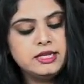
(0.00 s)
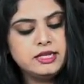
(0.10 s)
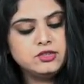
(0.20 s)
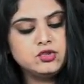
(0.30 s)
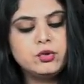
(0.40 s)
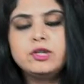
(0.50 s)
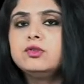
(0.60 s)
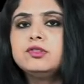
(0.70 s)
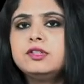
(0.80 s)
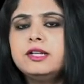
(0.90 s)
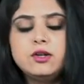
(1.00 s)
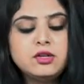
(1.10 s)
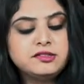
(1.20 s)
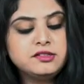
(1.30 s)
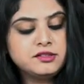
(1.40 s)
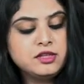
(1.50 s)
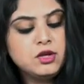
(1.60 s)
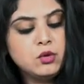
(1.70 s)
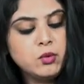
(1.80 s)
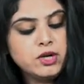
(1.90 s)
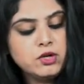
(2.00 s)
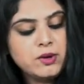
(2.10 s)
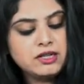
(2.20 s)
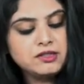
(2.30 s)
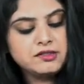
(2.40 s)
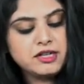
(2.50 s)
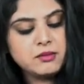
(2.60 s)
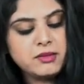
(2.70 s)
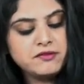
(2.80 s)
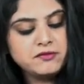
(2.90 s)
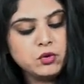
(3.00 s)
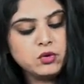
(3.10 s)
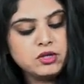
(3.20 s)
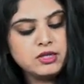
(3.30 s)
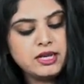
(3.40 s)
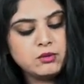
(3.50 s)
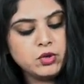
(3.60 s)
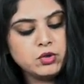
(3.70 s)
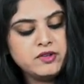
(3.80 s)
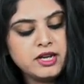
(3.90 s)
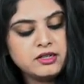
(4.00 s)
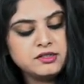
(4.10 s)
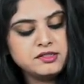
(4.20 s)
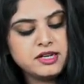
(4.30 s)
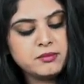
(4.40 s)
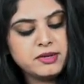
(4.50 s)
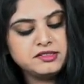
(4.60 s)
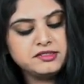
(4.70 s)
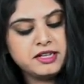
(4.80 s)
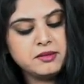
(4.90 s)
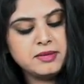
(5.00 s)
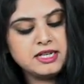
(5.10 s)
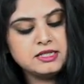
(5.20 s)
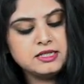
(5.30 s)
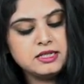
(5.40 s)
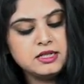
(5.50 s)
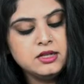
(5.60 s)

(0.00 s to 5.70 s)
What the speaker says: It's showing you sclerosis. What do you understand by focal and what do we understand by segmental?